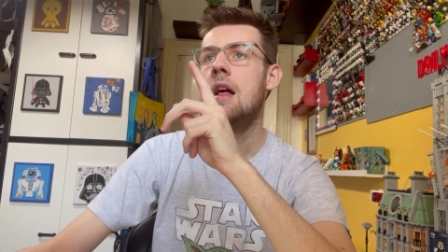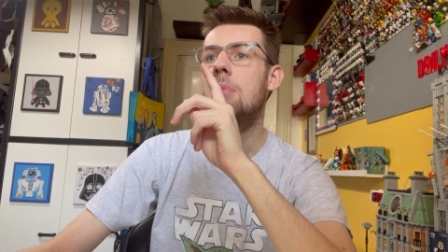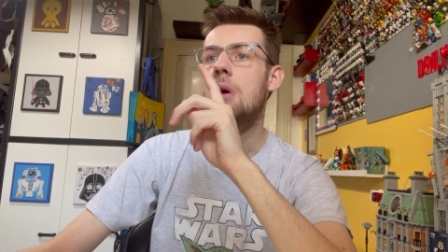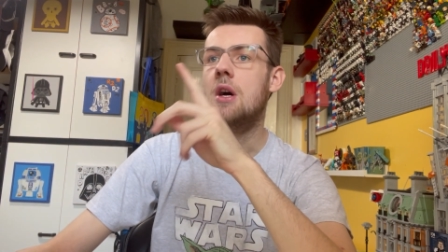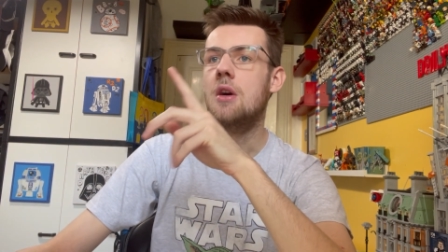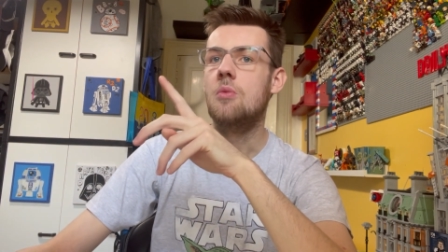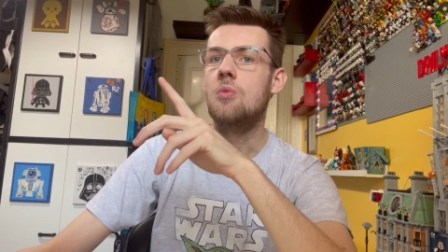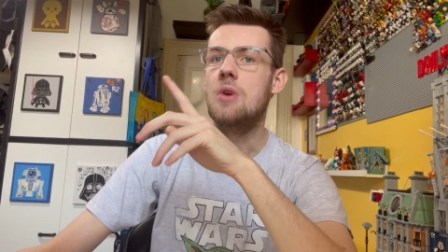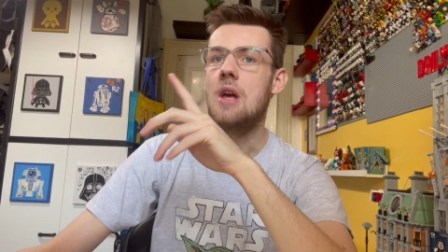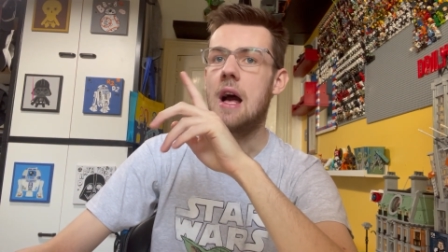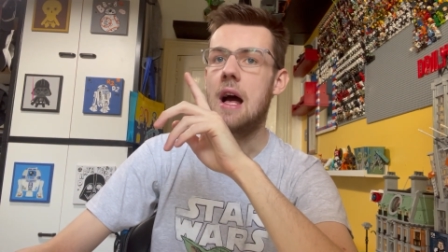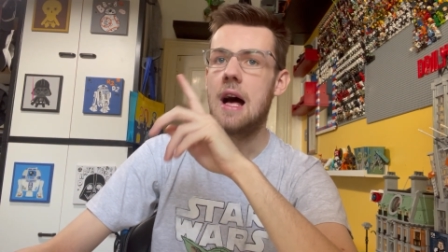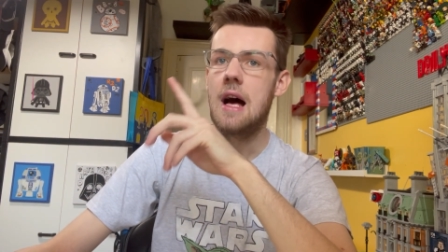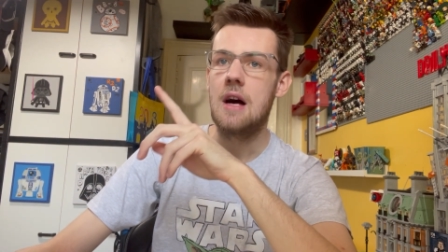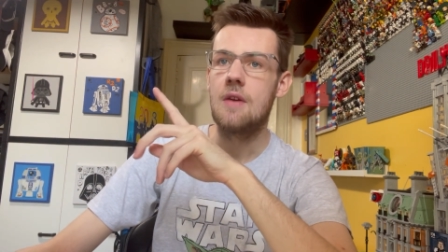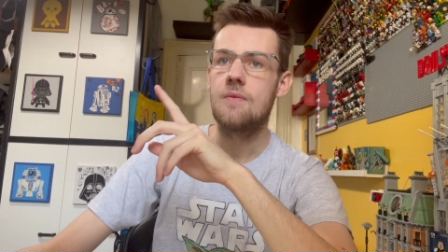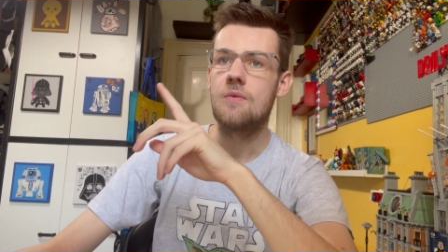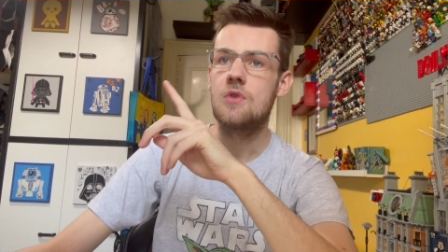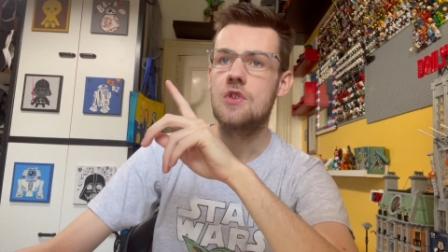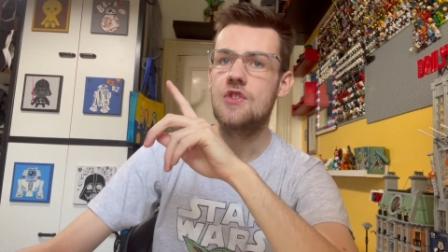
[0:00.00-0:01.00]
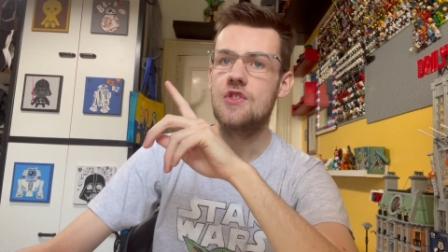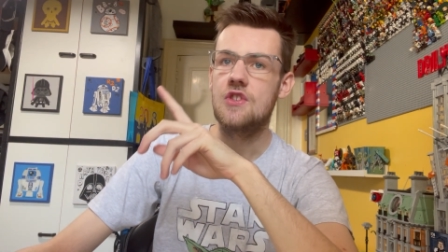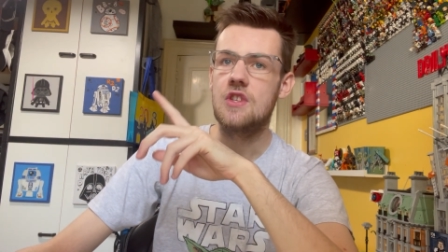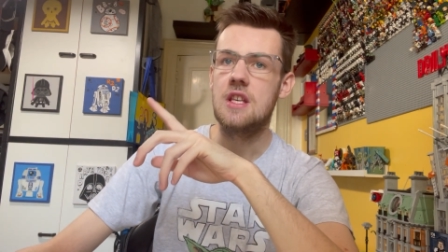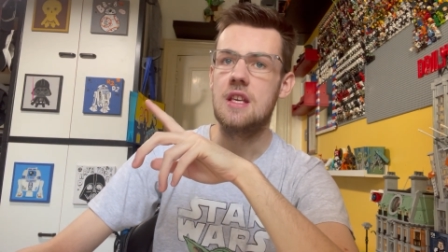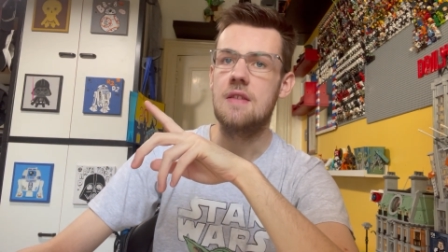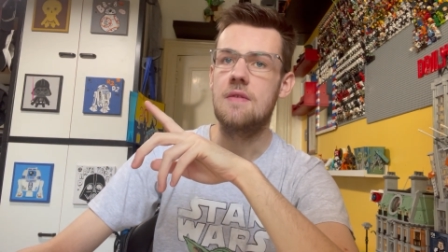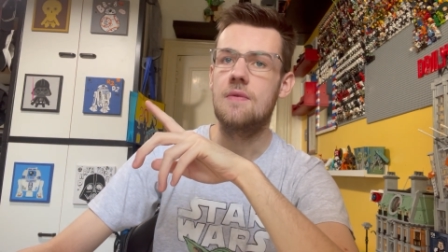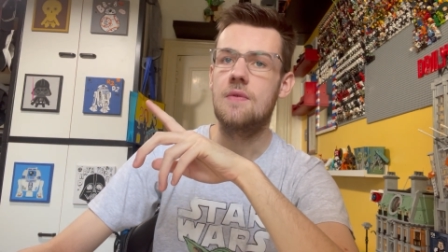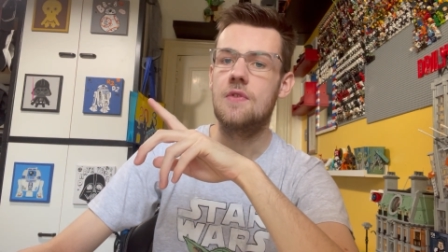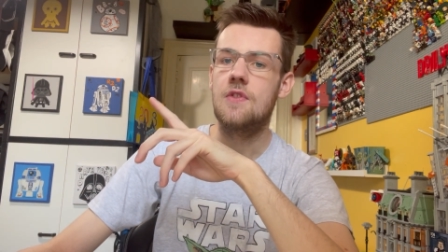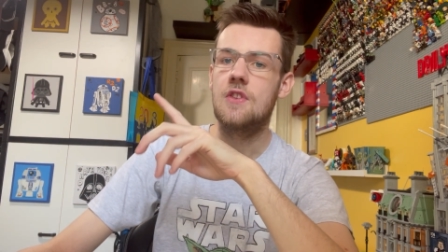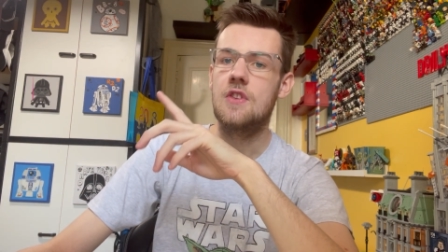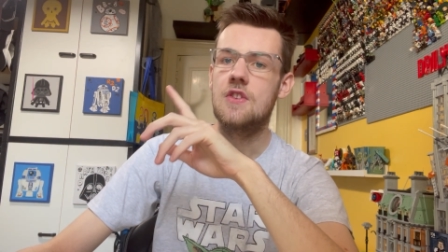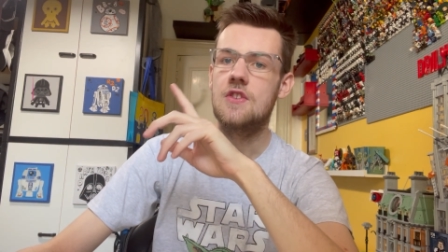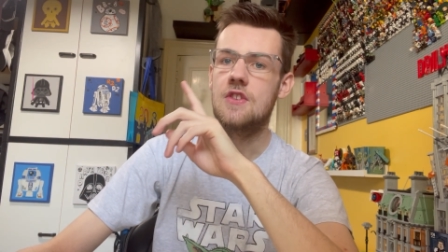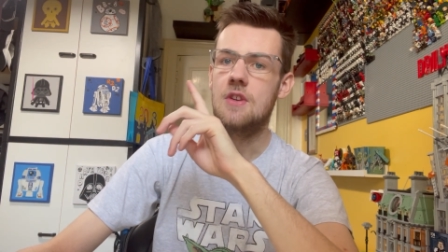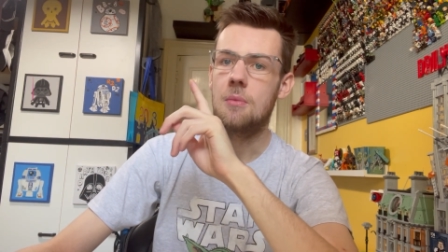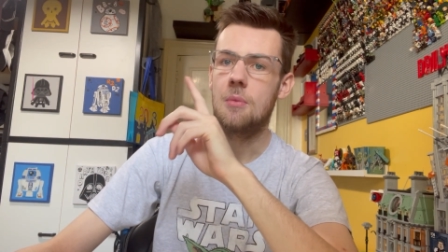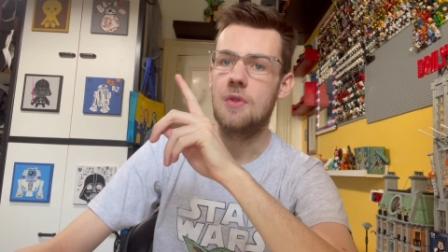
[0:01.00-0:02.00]
but we have received
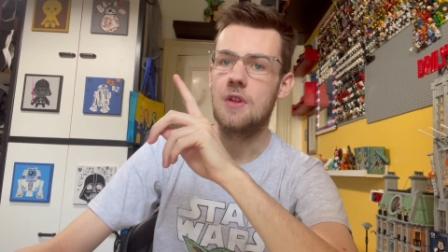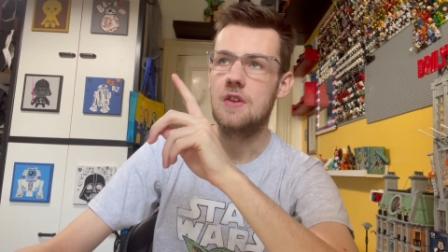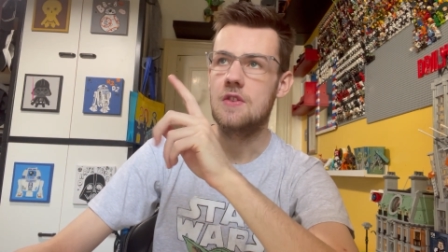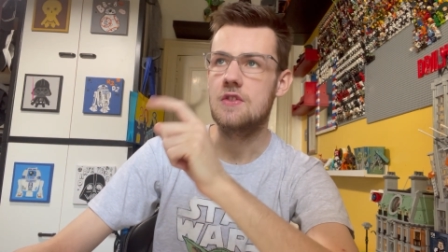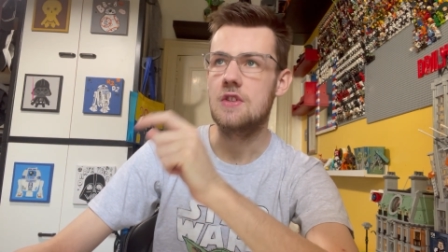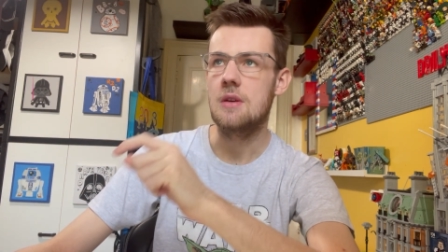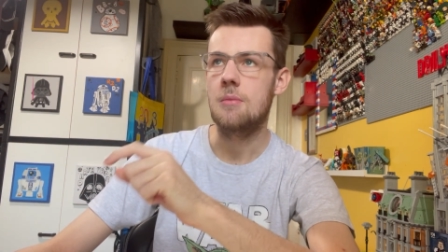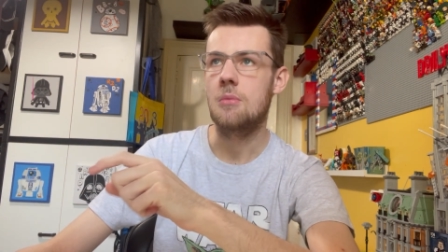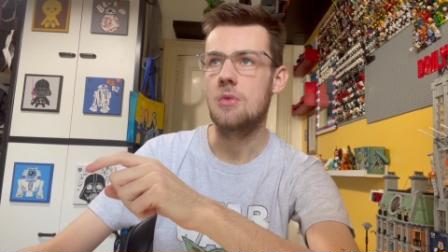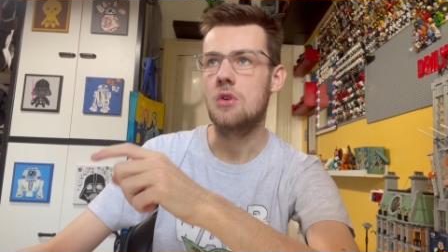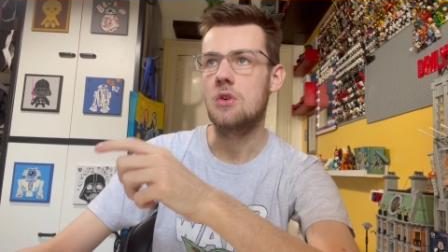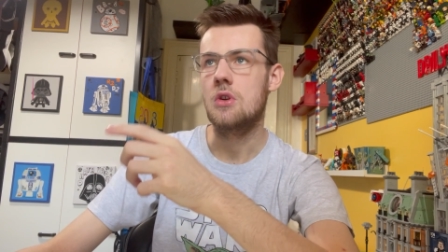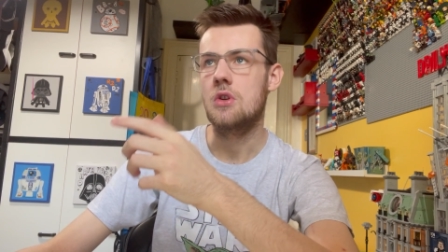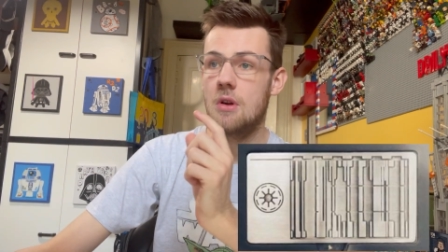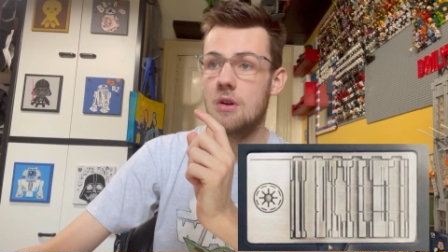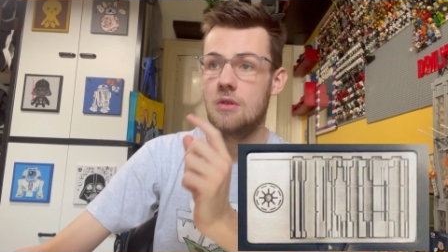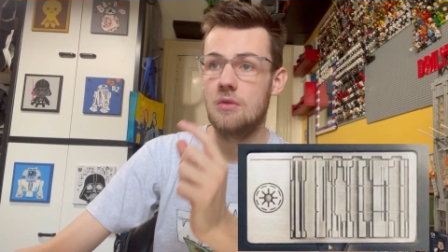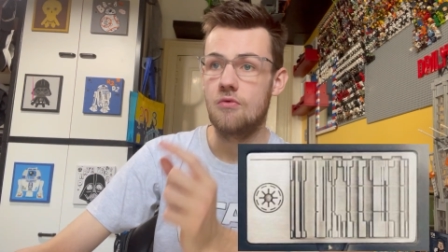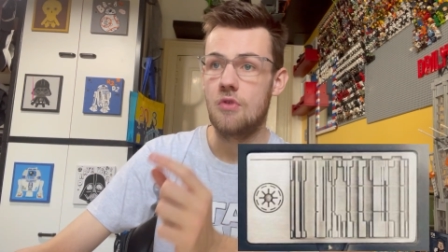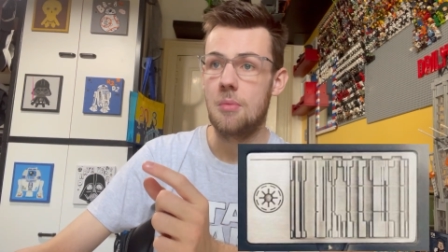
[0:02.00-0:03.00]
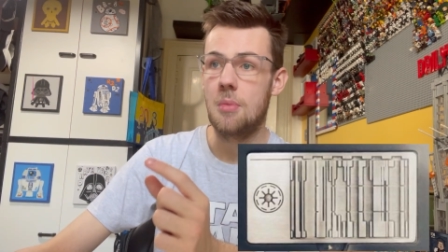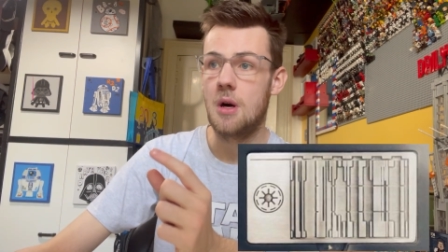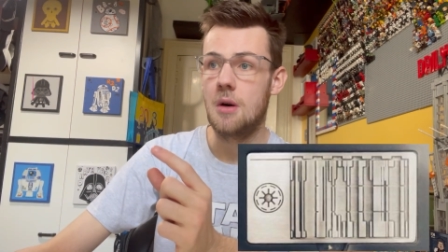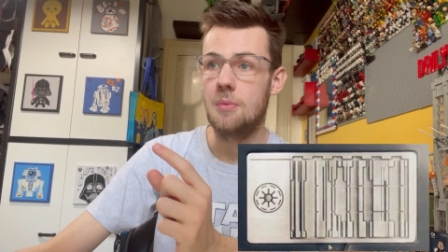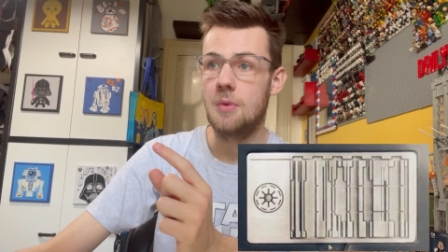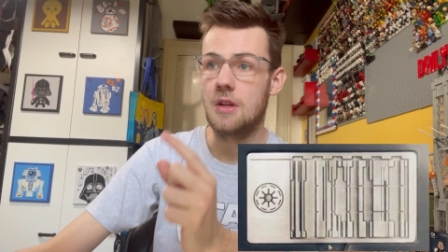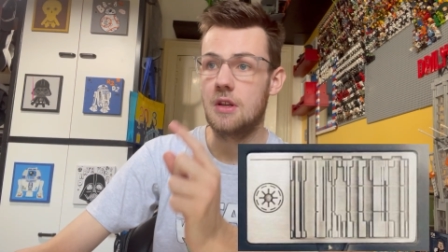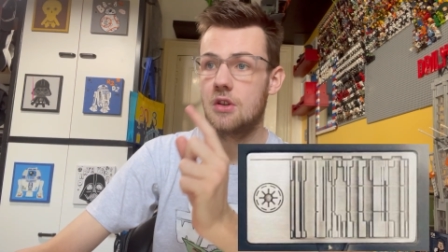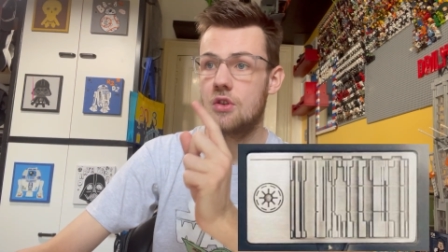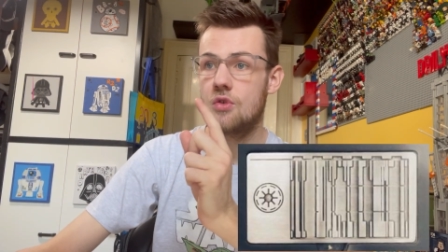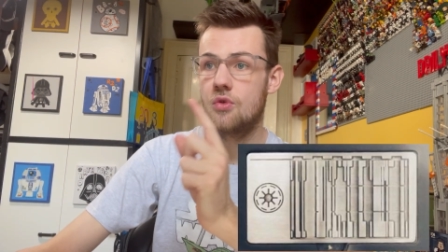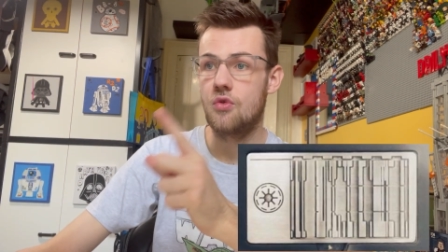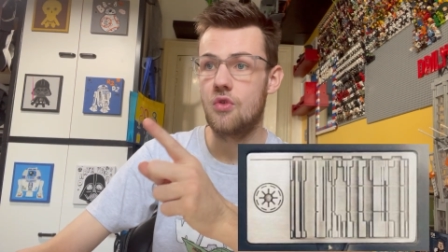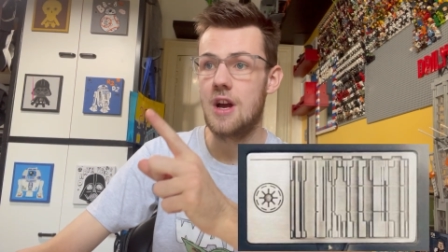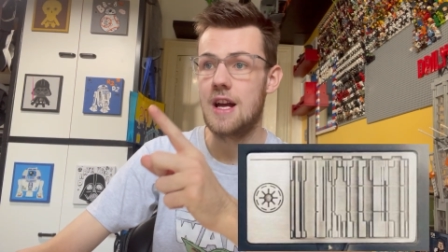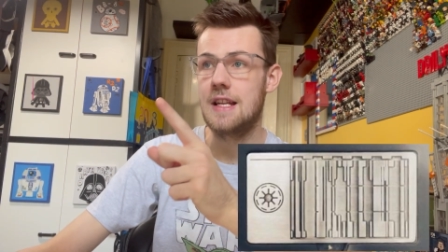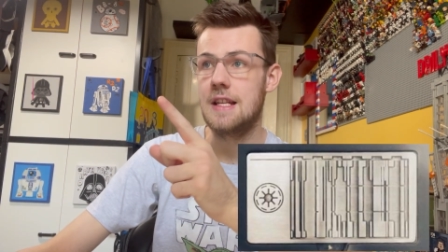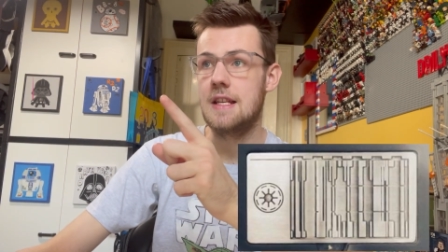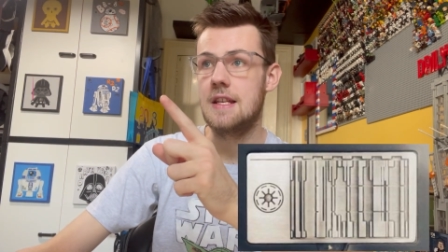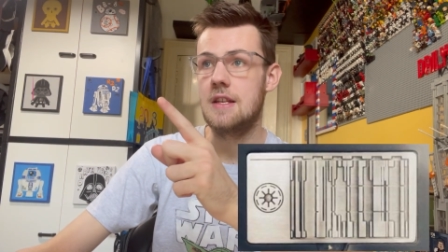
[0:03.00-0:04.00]
something similar, Republic
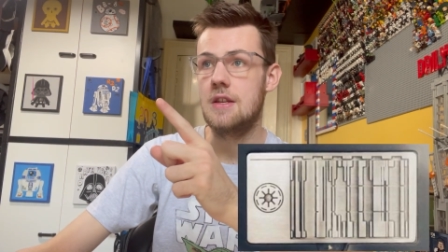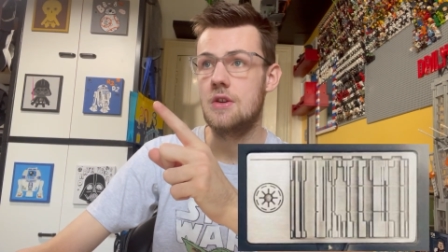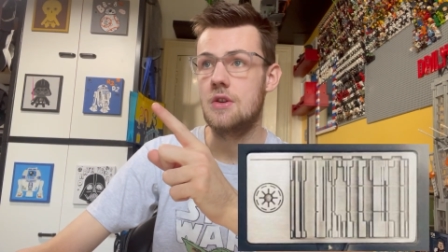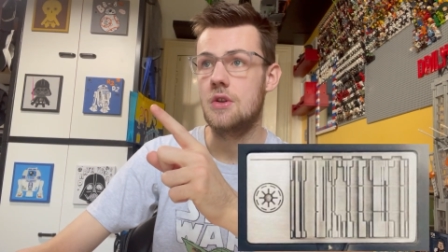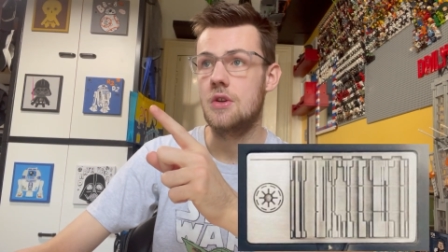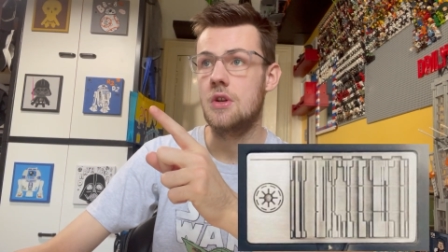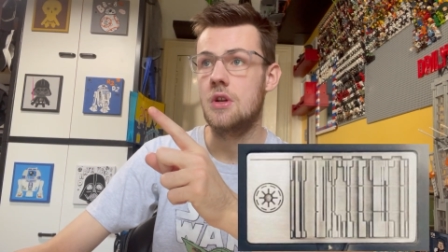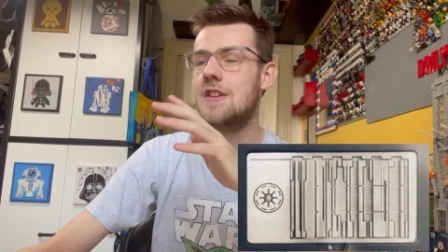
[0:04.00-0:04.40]
credit here.